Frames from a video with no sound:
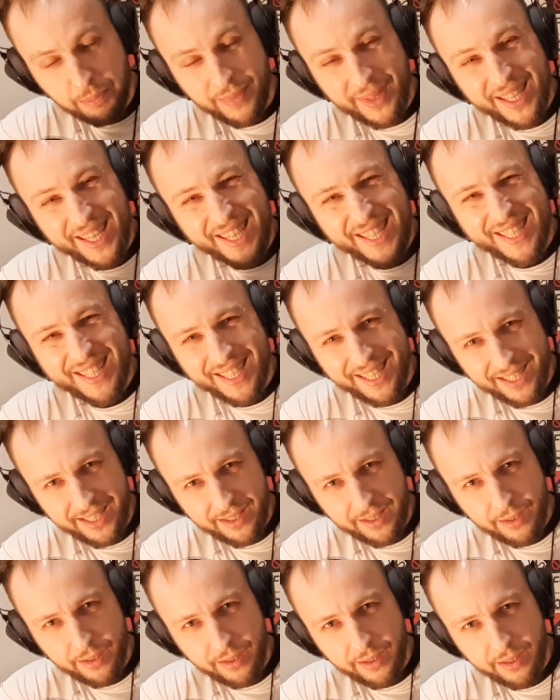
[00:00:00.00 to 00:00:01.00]

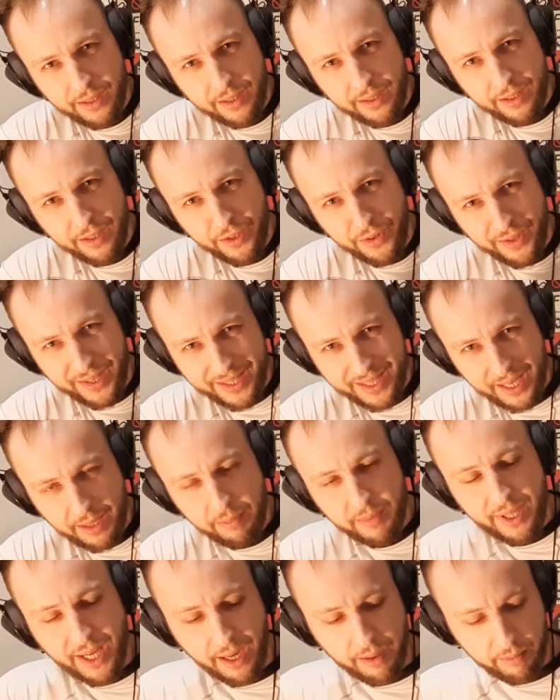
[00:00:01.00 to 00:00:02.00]
exist in the same
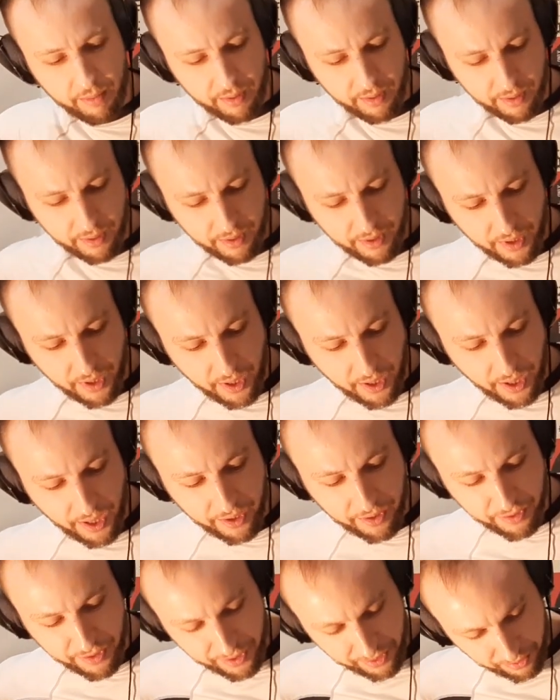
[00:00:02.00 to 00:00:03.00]
time,
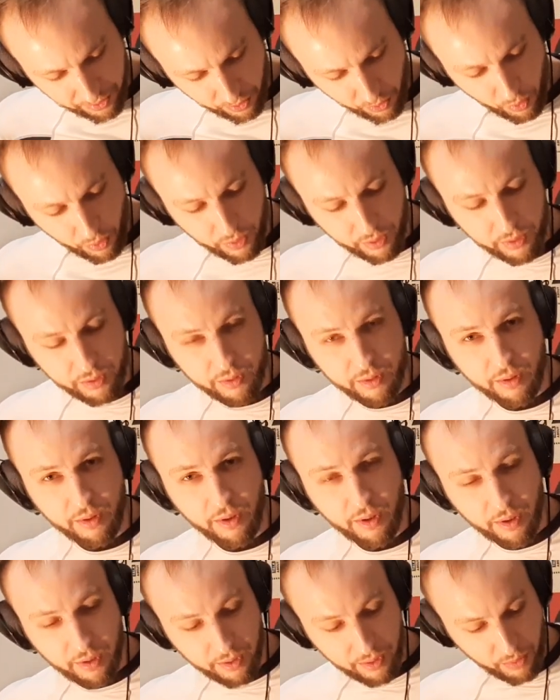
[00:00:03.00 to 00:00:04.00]
and
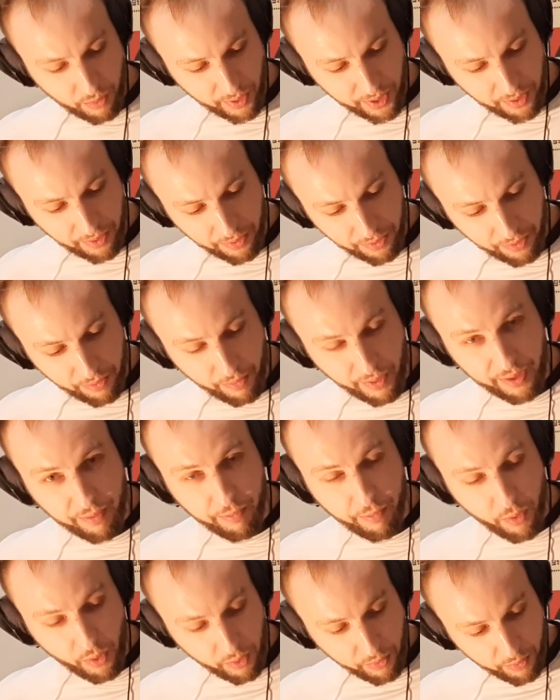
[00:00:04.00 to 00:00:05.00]

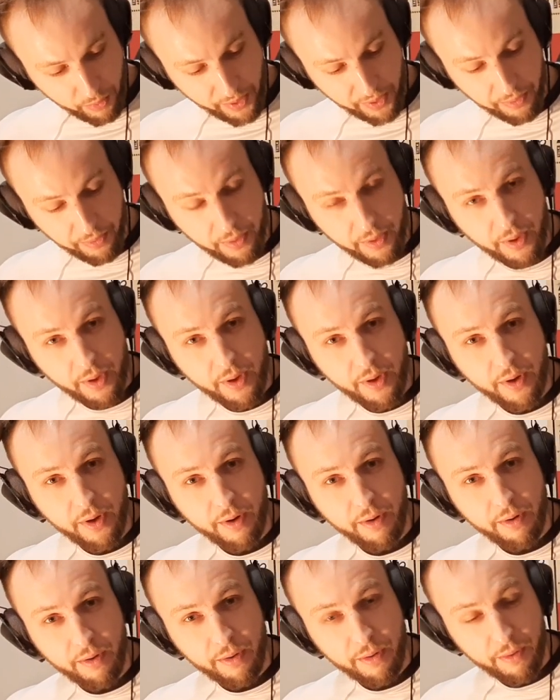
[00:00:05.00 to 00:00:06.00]
1/4,
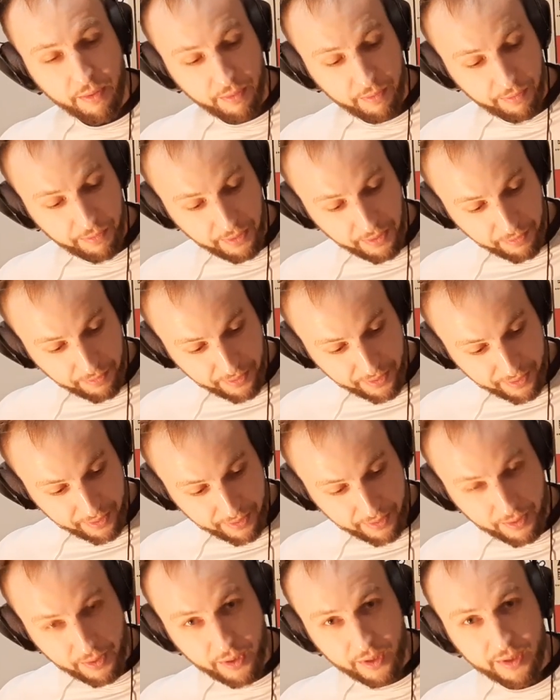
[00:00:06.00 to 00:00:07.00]
1/5,
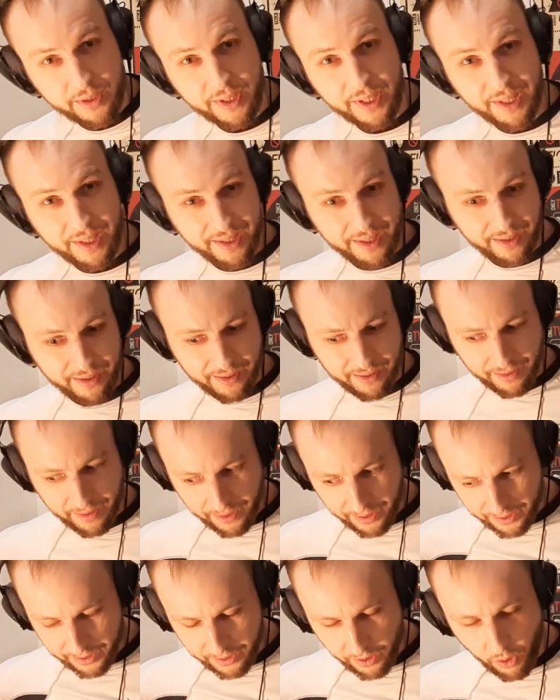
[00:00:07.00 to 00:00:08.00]
6,
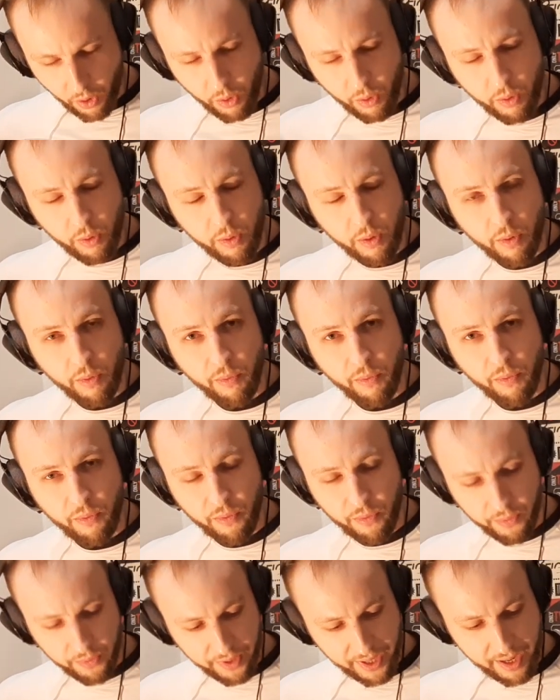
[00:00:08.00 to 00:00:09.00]
all of
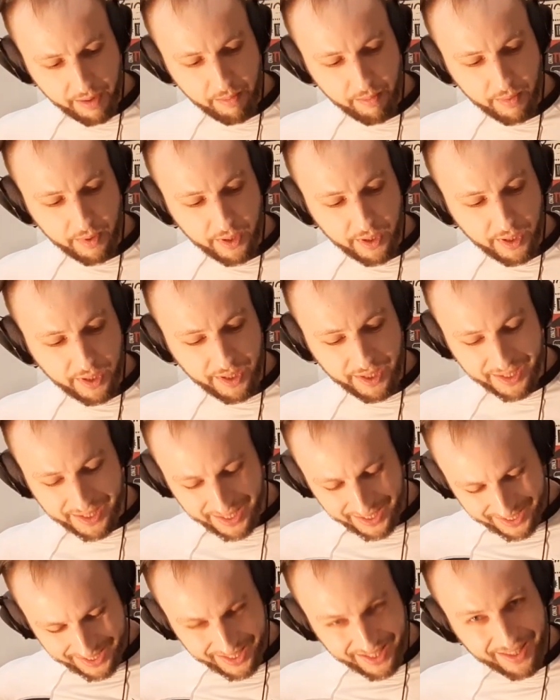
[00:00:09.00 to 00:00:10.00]
them
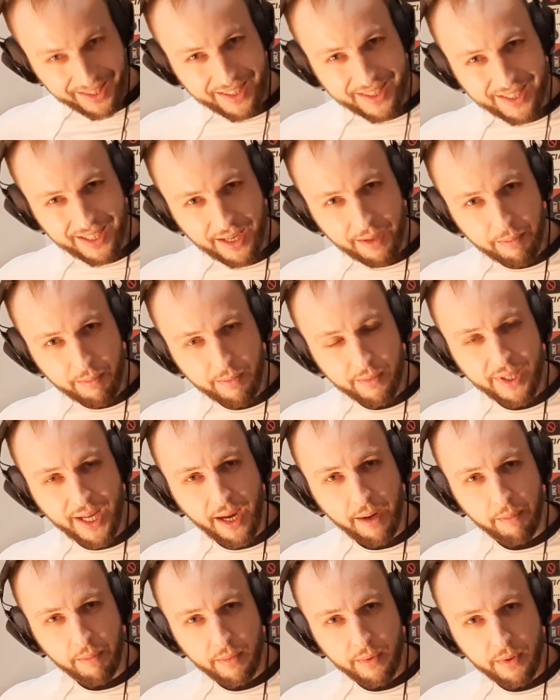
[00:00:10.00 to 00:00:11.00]
exist in the same
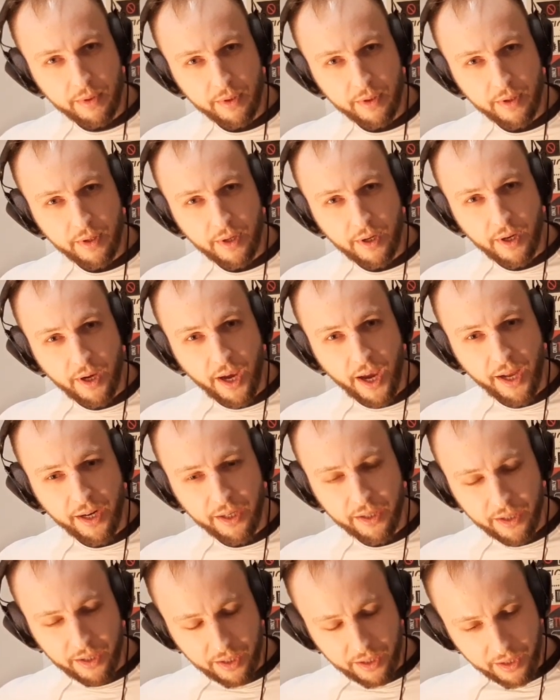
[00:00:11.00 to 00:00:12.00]
time.
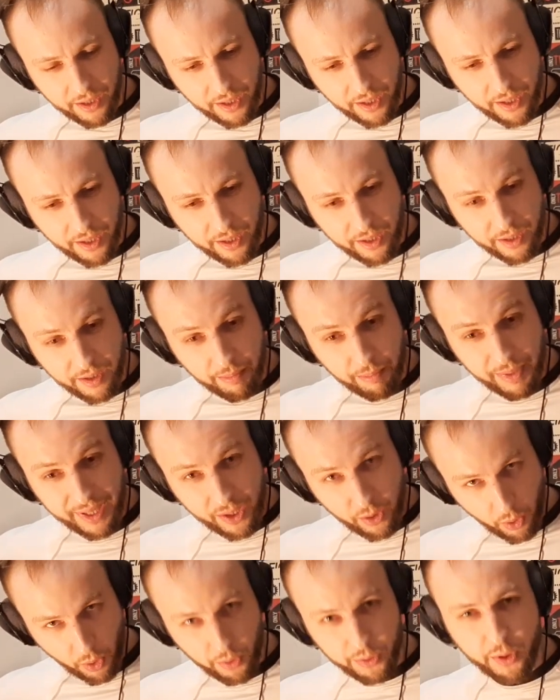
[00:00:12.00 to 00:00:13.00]
And
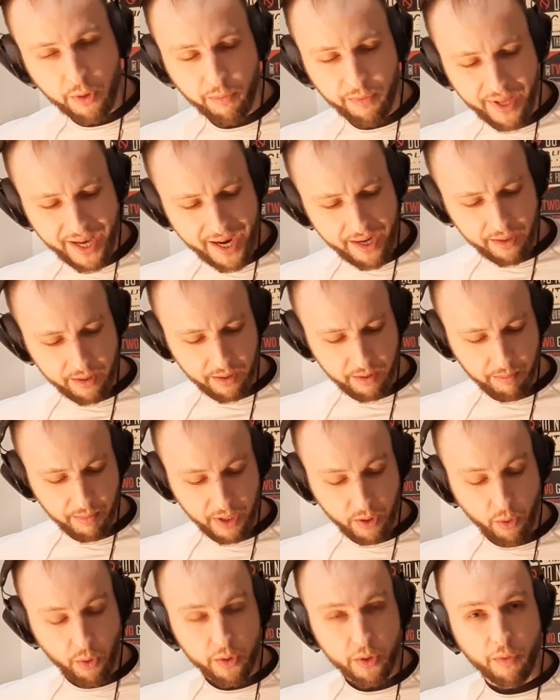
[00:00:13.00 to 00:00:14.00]
because of that,
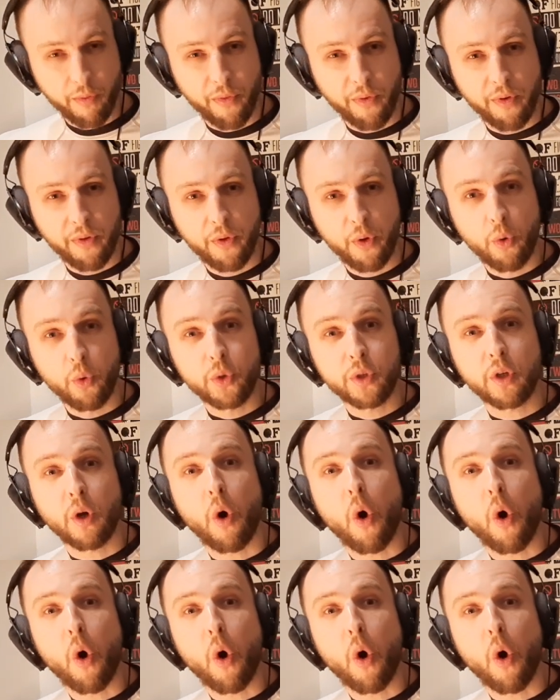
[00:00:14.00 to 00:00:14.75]
because of those